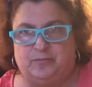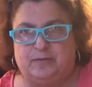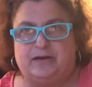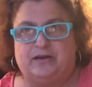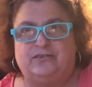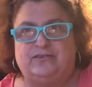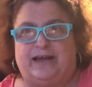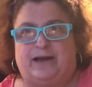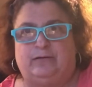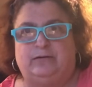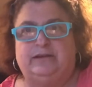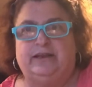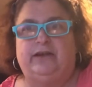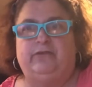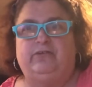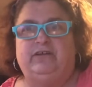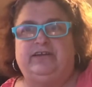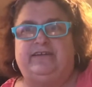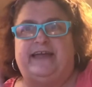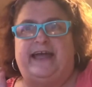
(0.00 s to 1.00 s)
because I
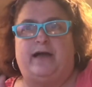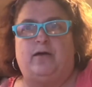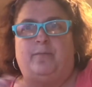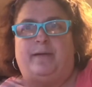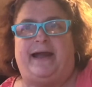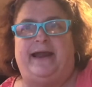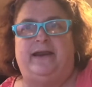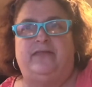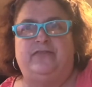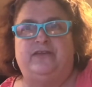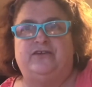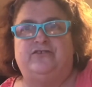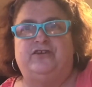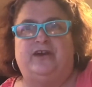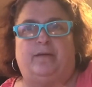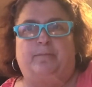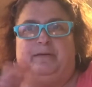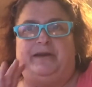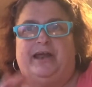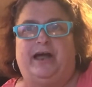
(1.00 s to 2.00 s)
literally take a bite of this and
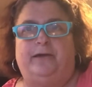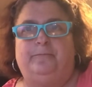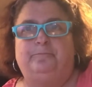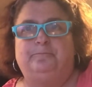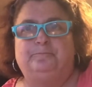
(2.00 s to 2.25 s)
I'll be done